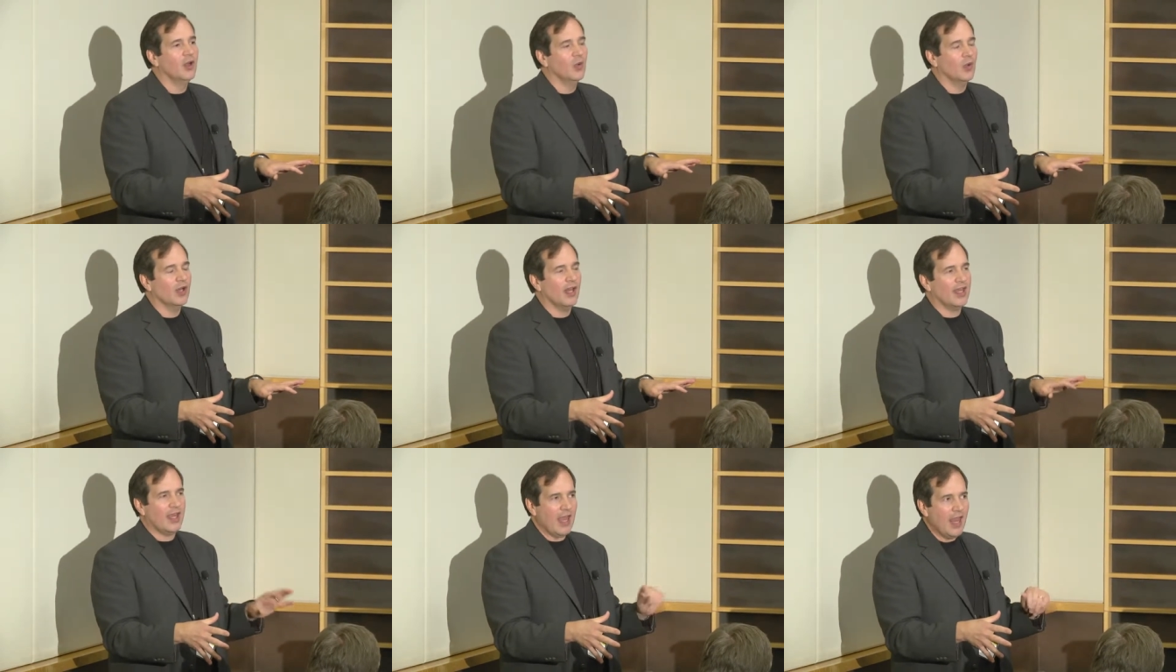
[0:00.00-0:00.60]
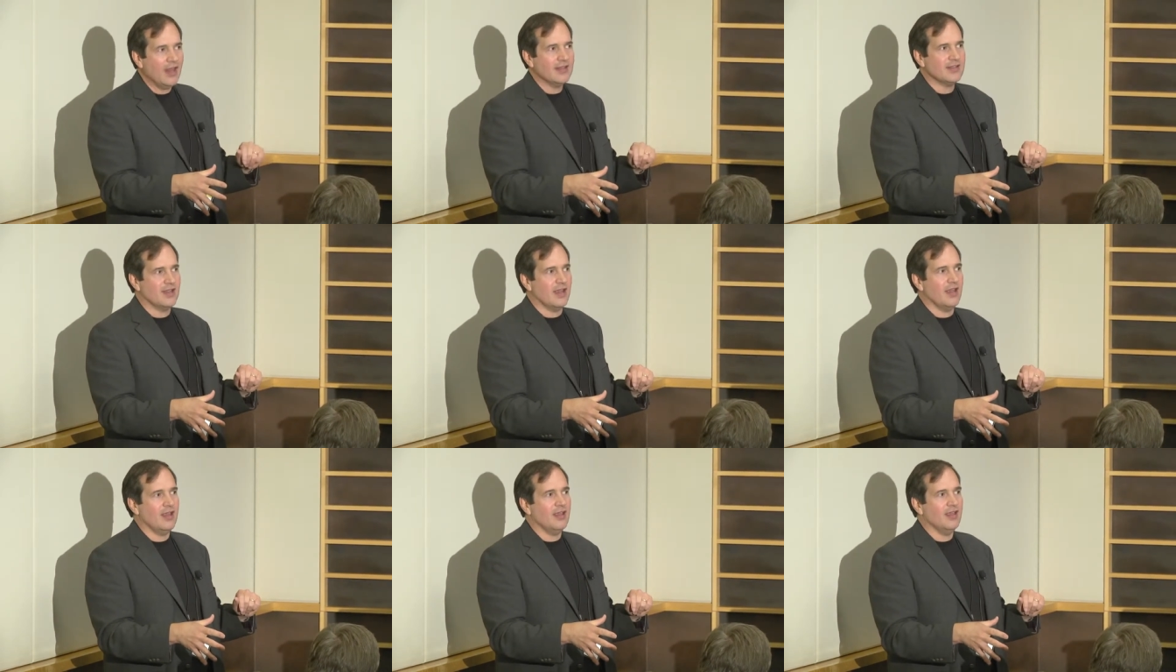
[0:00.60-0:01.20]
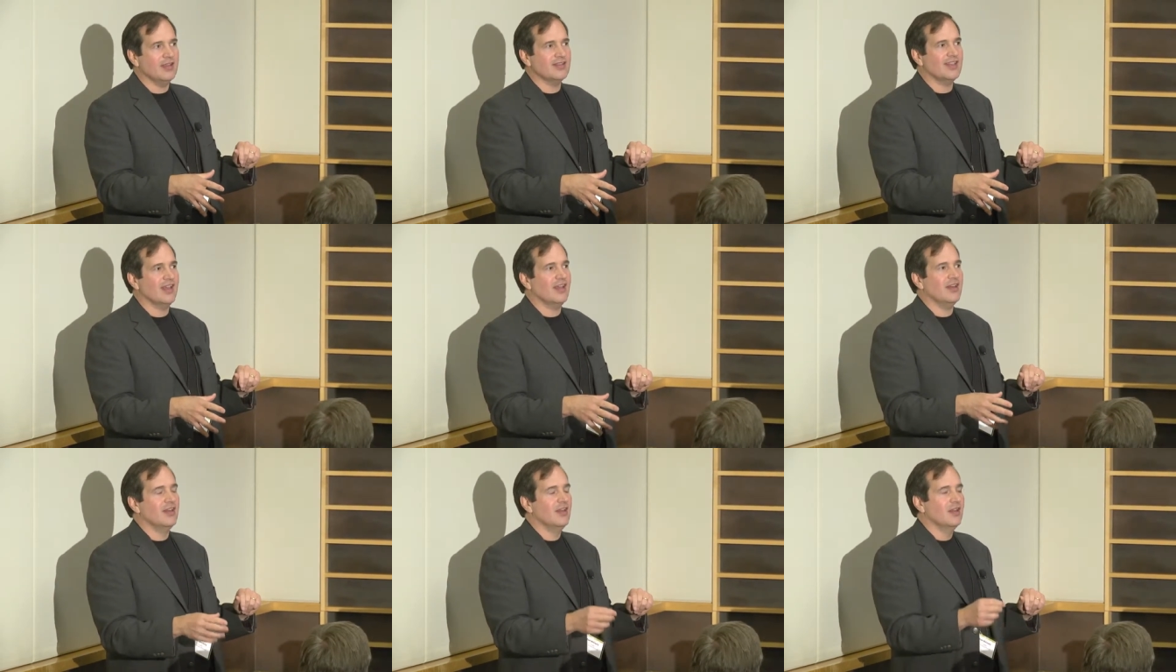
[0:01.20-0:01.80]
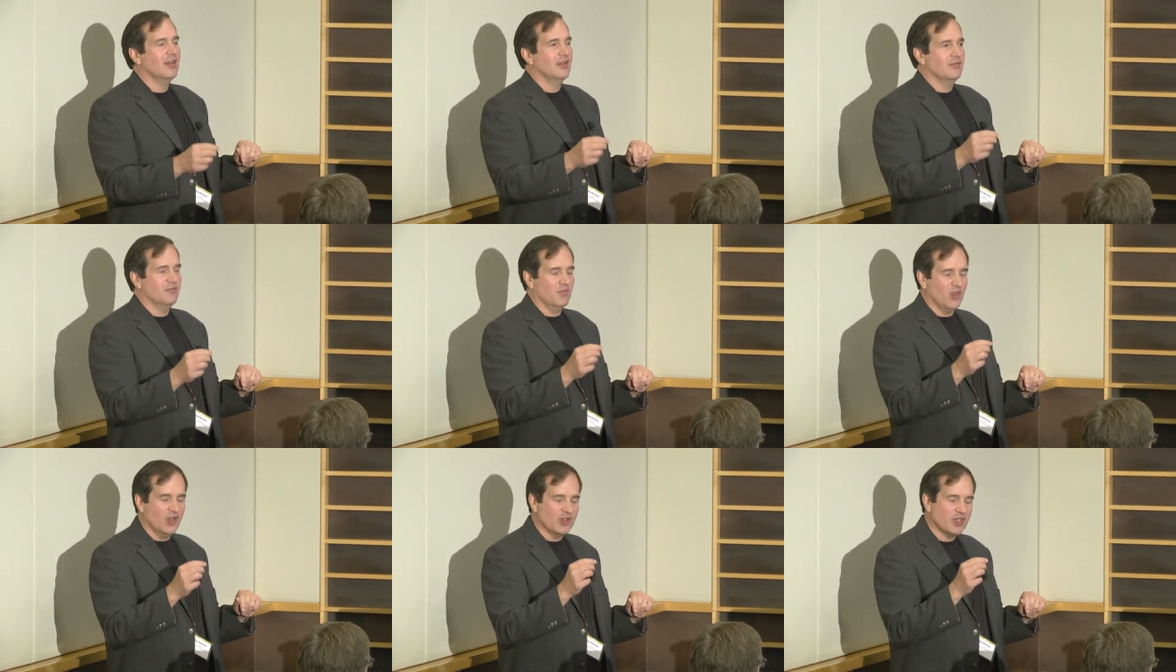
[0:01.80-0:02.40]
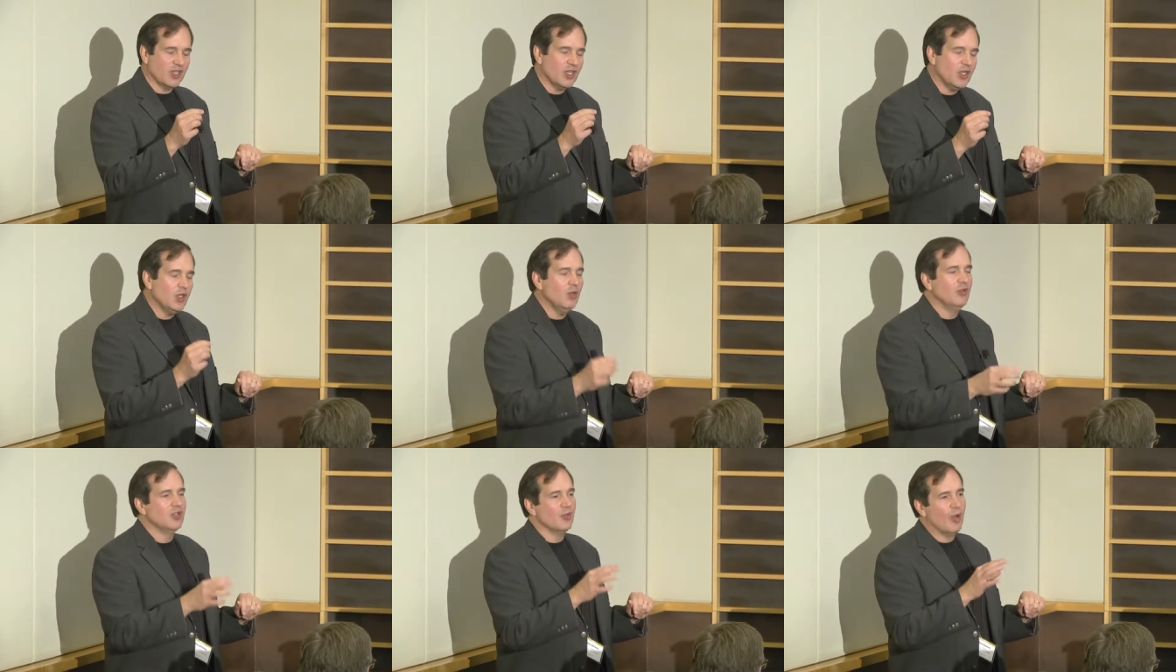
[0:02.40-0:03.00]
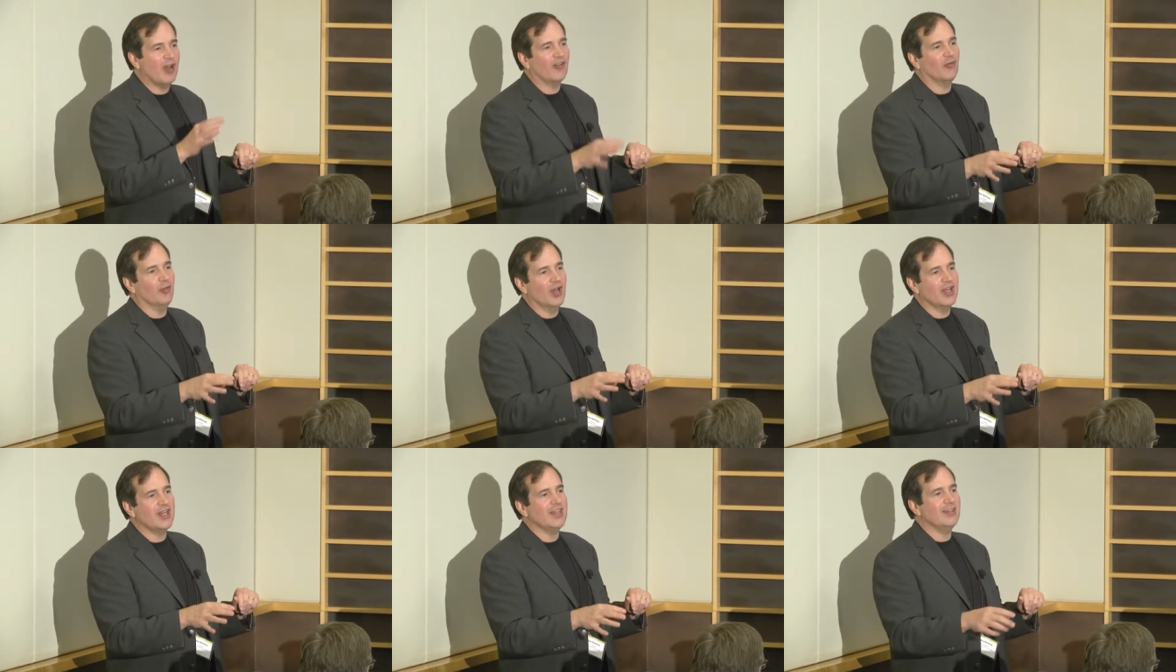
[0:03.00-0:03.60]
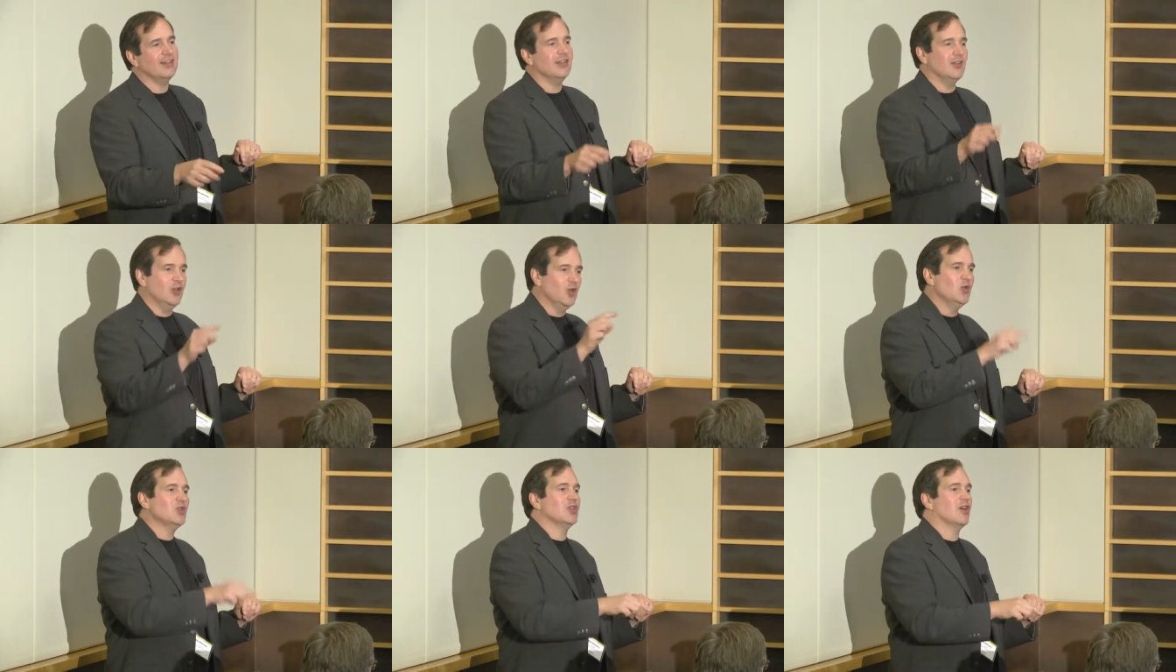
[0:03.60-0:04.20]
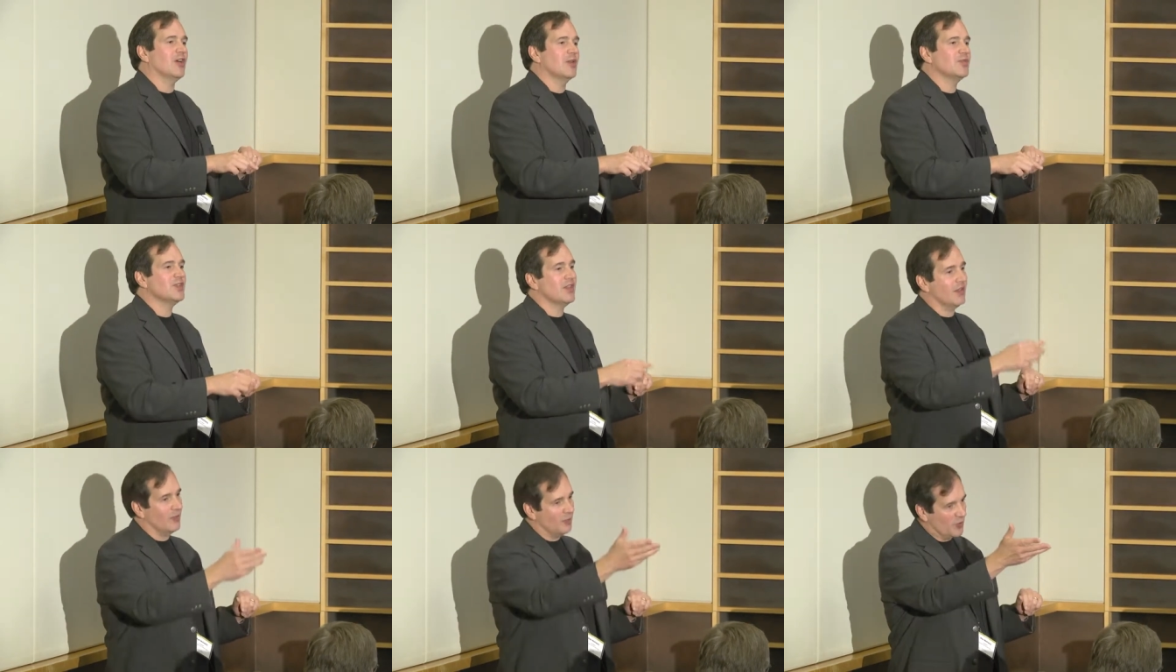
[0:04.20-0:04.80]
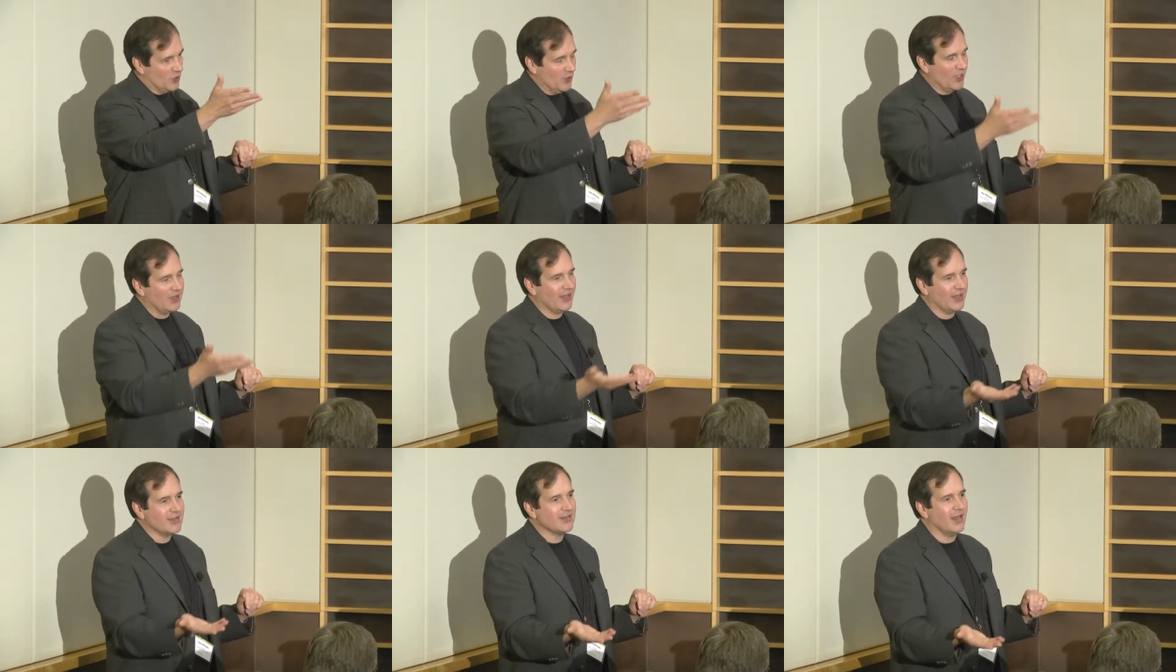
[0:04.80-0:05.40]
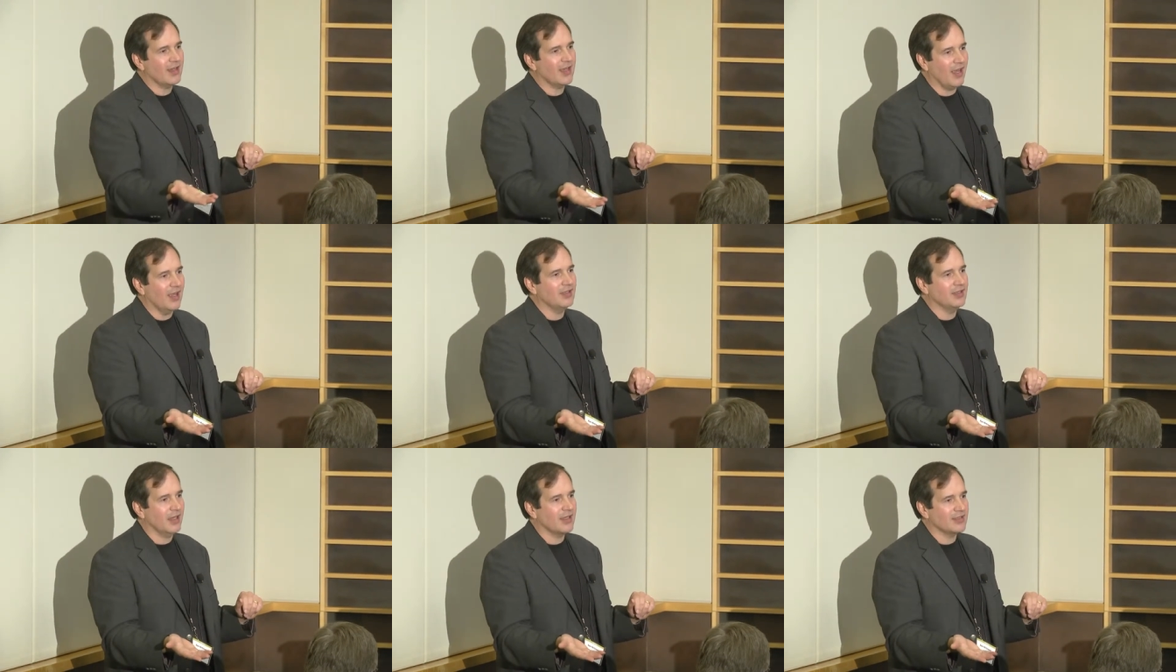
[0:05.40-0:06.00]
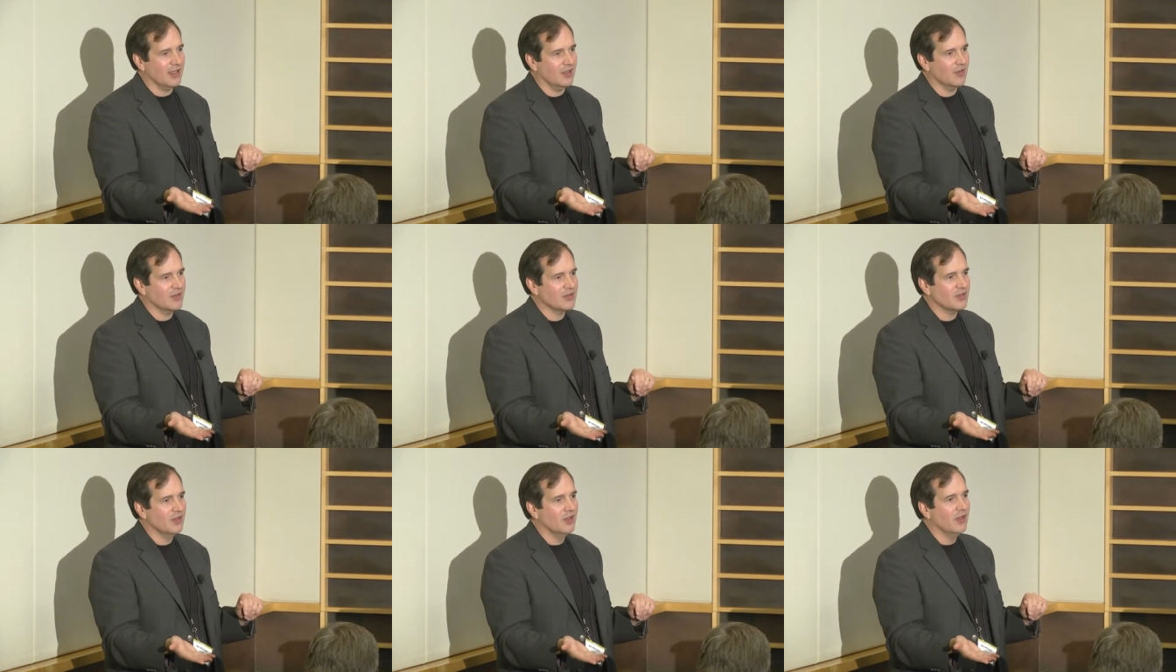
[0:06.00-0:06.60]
What I can say is that there's a huge amount of money into new startups that are doing things like contact centers